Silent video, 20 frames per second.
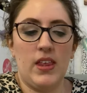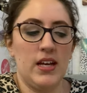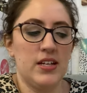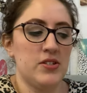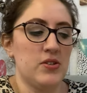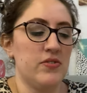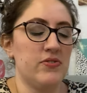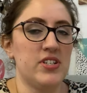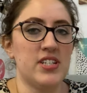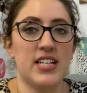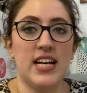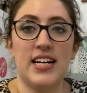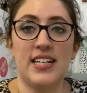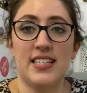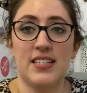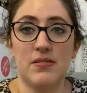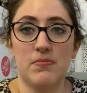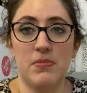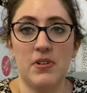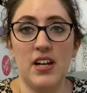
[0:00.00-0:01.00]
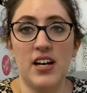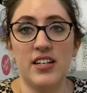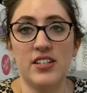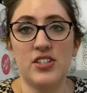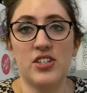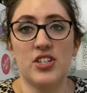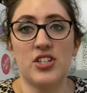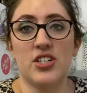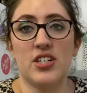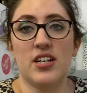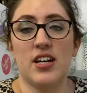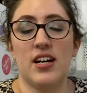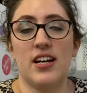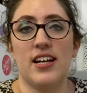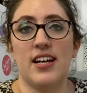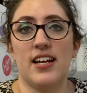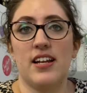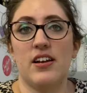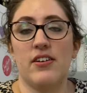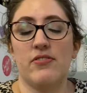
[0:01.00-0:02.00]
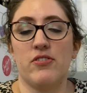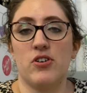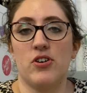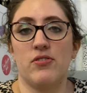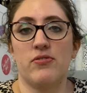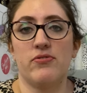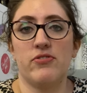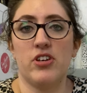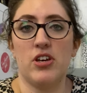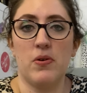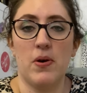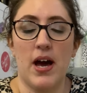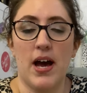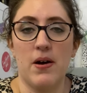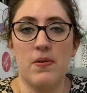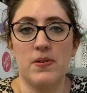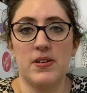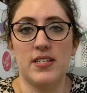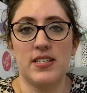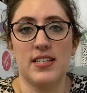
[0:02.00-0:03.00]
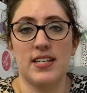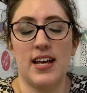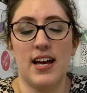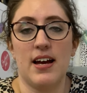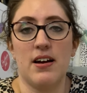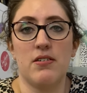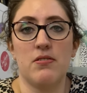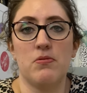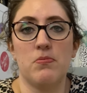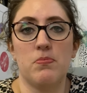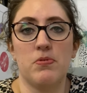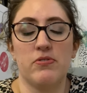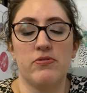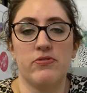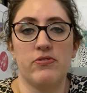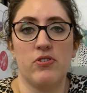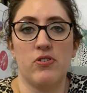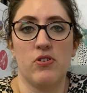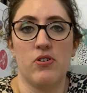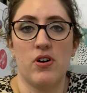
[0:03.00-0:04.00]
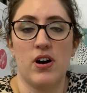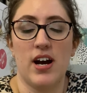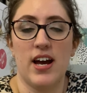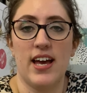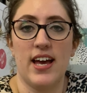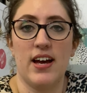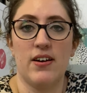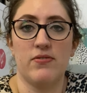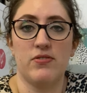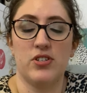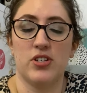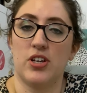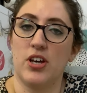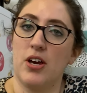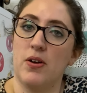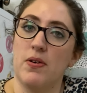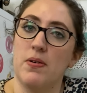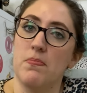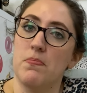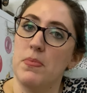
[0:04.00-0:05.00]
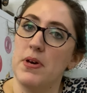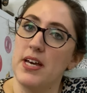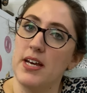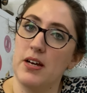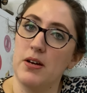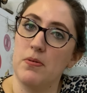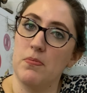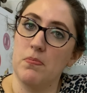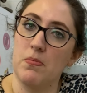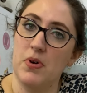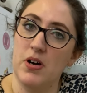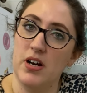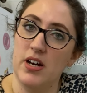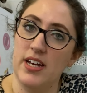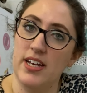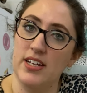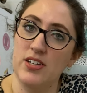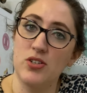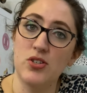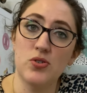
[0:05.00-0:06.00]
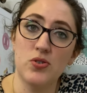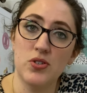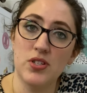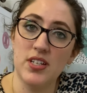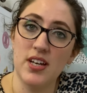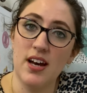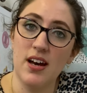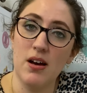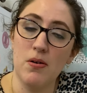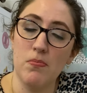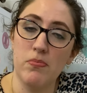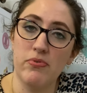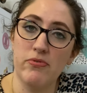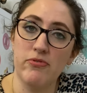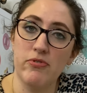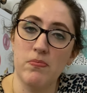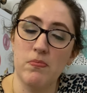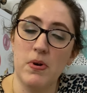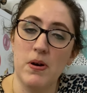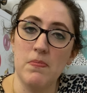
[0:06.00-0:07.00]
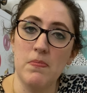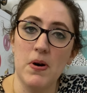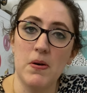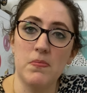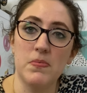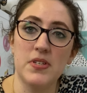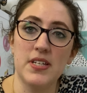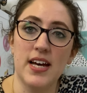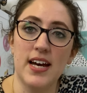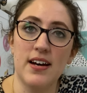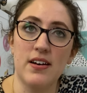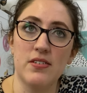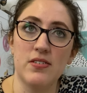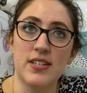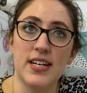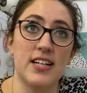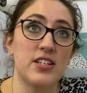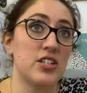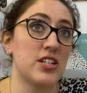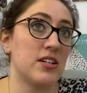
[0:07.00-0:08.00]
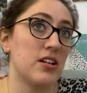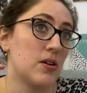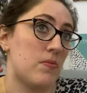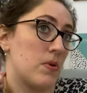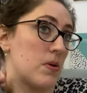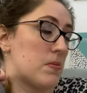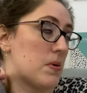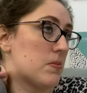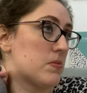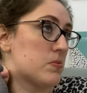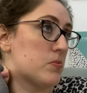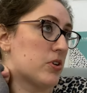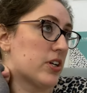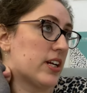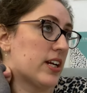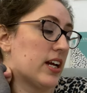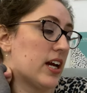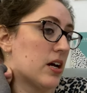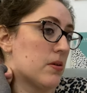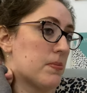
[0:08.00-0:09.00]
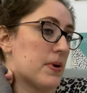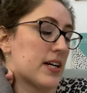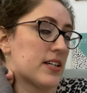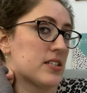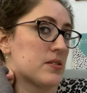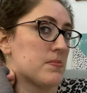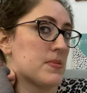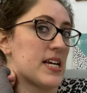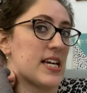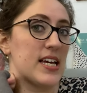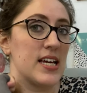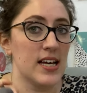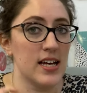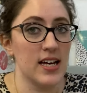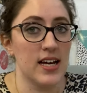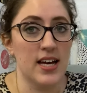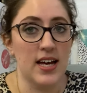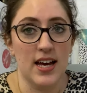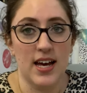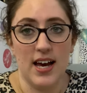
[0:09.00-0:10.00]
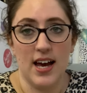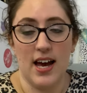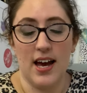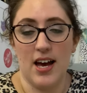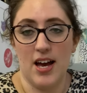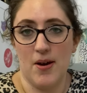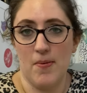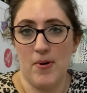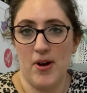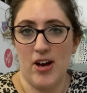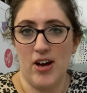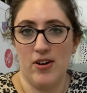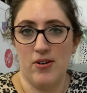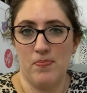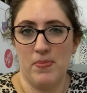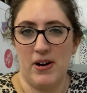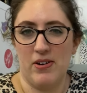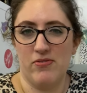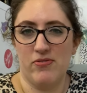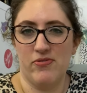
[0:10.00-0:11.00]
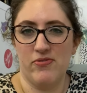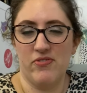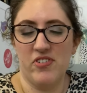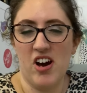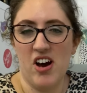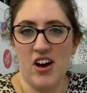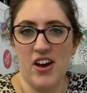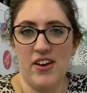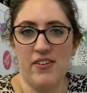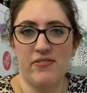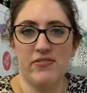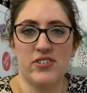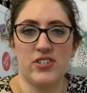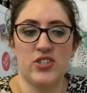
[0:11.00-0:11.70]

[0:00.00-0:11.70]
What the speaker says: So I've just had some lunch and I've got a few hours now before I have to go and pick my daughter up from my mum's house. Actually, no, my mum's bringing her back to me at about 5.